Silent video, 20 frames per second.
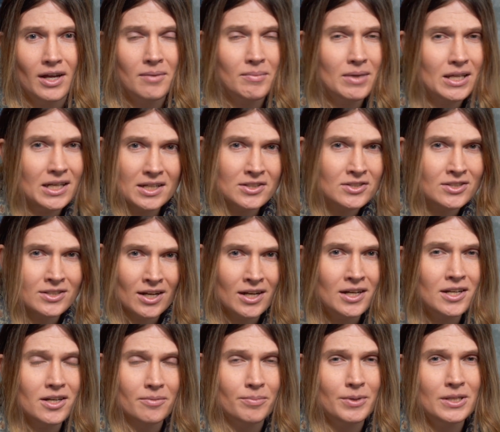I mean, it's
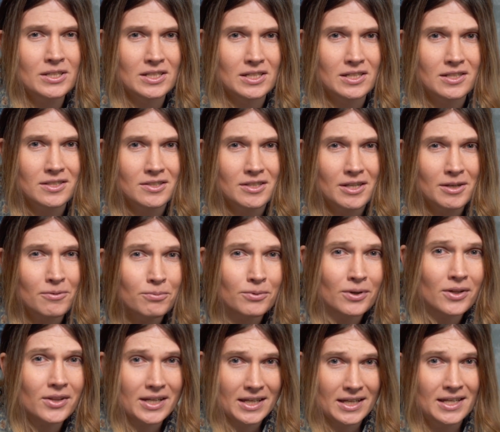none of your business. It
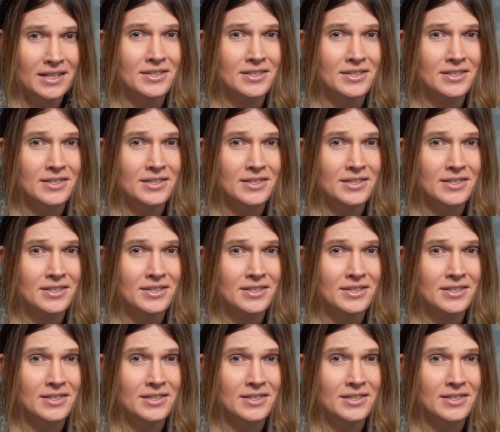really